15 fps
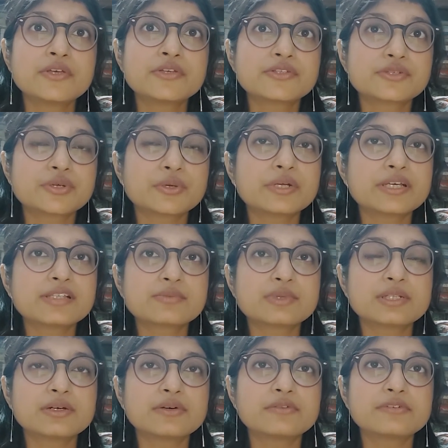Stories
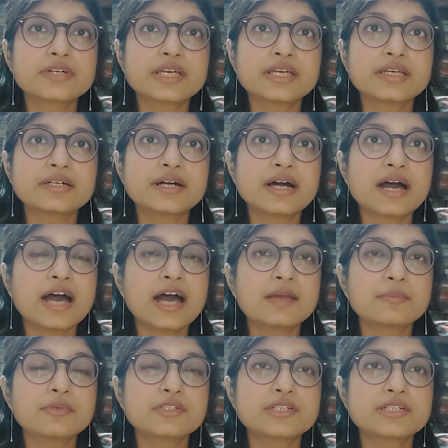will overhear a
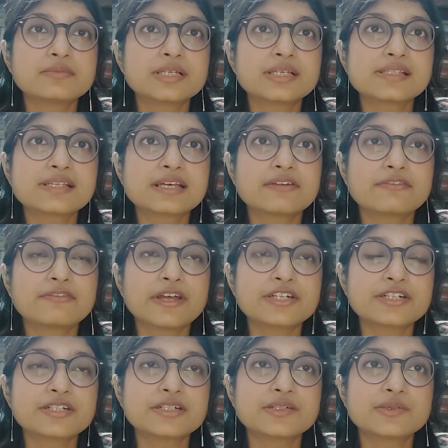hypodermic's
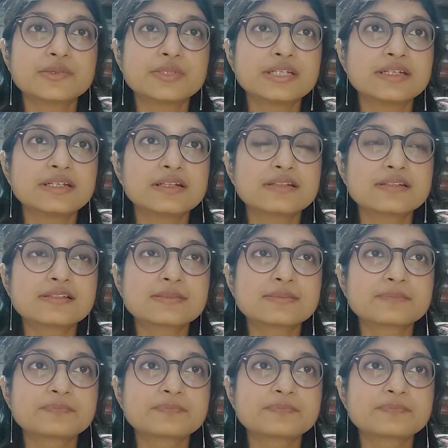confession to needles.